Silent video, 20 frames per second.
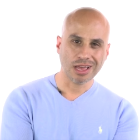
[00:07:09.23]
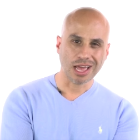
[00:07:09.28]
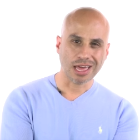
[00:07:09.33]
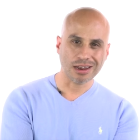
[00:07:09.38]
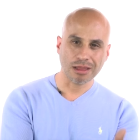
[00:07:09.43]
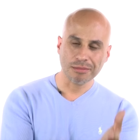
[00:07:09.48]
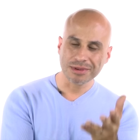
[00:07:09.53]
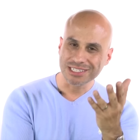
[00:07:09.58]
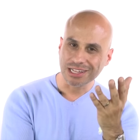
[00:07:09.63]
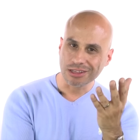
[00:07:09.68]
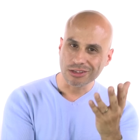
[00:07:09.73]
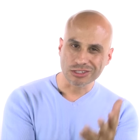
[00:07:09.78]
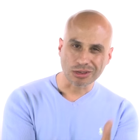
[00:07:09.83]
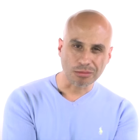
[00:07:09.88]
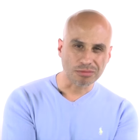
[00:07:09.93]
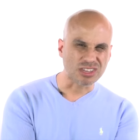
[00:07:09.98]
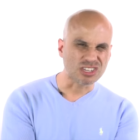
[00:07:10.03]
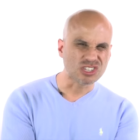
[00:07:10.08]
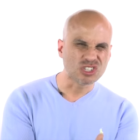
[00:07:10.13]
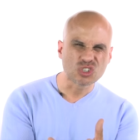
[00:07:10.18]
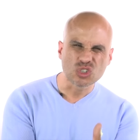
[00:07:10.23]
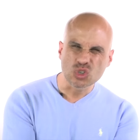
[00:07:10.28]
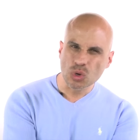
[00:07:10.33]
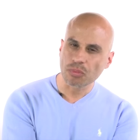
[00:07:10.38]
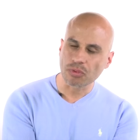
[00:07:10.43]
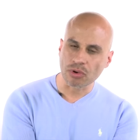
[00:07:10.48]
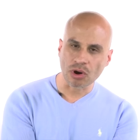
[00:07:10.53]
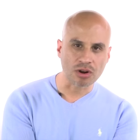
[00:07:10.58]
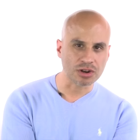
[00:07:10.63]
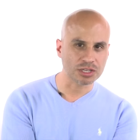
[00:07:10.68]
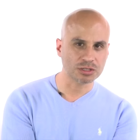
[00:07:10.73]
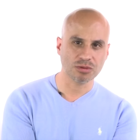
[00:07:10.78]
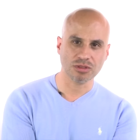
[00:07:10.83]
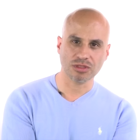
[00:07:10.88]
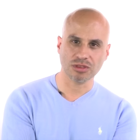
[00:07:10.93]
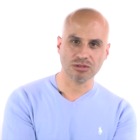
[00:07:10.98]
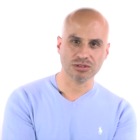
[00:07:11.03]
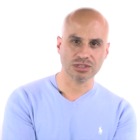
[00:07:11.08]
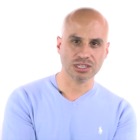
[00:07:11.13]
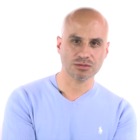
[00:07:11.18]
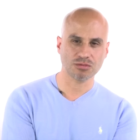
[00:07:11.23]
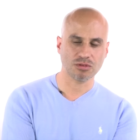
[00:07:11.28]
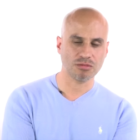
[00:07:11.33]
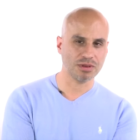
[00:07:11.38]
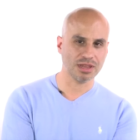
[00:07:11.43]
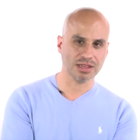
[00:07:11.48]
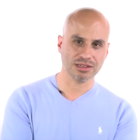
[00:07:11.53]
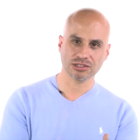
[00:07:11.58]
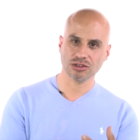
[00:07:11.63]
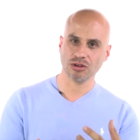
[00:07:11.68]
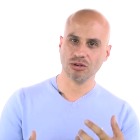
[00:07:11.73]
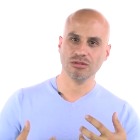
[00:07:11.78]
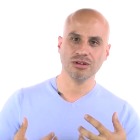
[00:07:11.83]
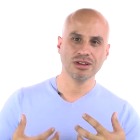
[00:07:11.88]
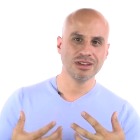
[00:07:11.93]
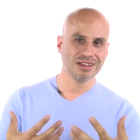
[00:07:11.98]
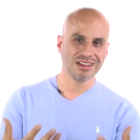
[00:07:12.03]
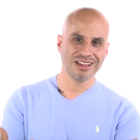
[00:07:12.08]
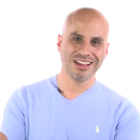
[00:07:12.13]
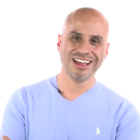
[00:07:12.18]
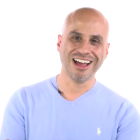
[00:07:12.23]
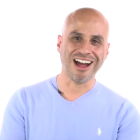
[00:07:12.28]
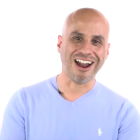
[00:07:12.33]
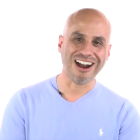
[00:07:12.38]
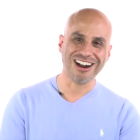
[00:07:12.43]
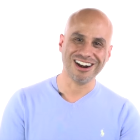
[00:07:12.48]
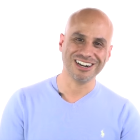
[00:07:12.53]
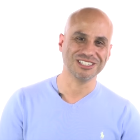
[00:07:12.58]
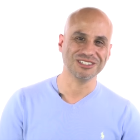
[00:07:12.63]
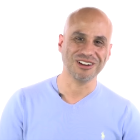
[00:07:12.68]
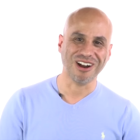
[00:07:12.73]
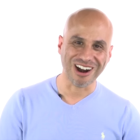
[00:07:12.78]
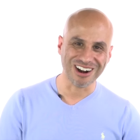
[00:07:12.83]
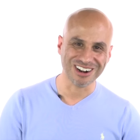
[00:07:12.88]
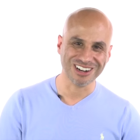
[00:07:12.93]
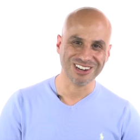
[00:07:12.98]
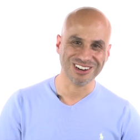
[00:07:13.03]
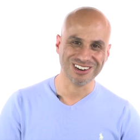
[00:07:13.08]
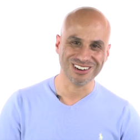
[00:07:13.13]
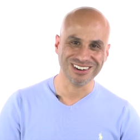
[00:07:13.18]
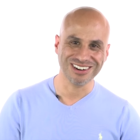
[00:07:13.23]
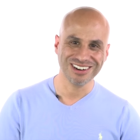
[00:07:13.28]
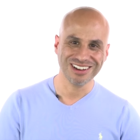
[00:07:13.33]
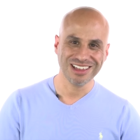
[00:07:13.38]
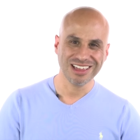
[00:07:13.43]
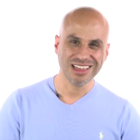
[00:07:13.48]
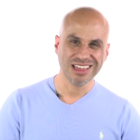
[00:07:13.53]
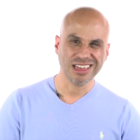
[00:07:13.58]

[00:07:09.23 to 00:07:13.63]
And let me tell you something super honest with you since we're being so heart to heart here.